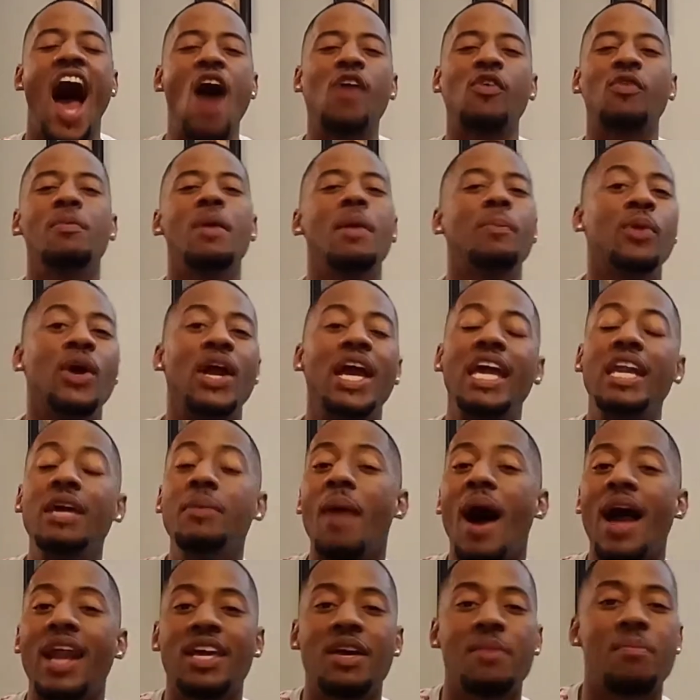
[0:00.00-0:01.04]
I remember
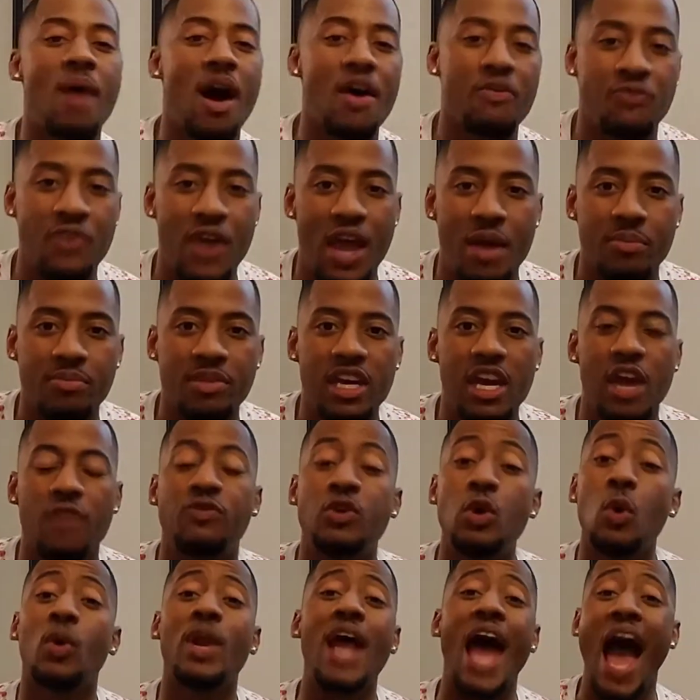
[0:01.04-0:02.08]
anybody in my family,
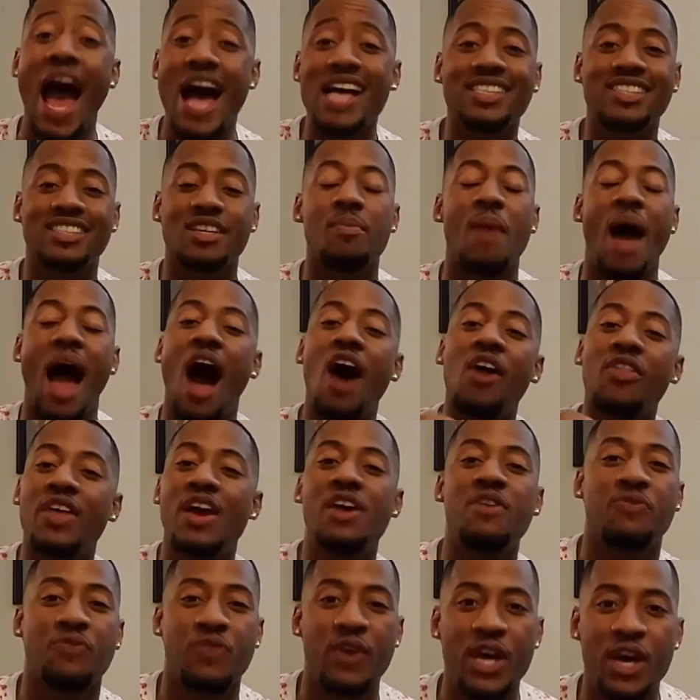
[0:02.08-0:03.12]
if you would ask them how
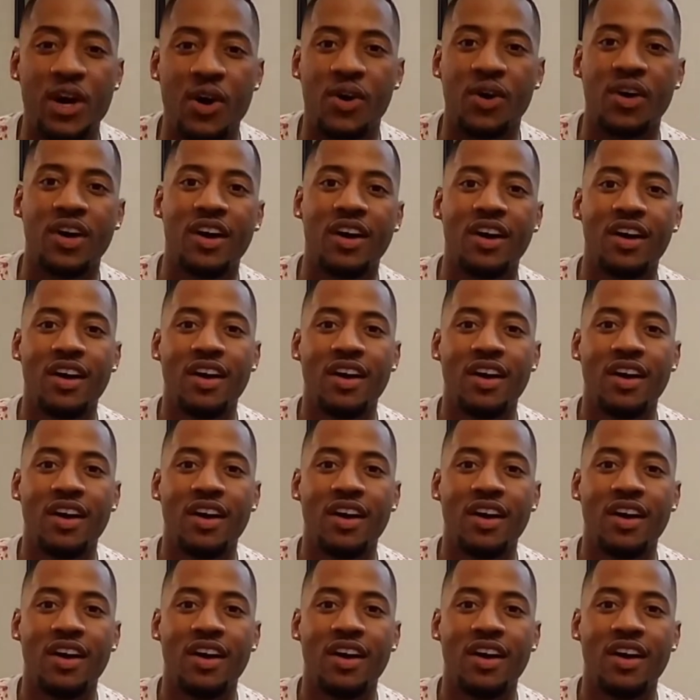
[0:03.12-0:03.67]
they feel,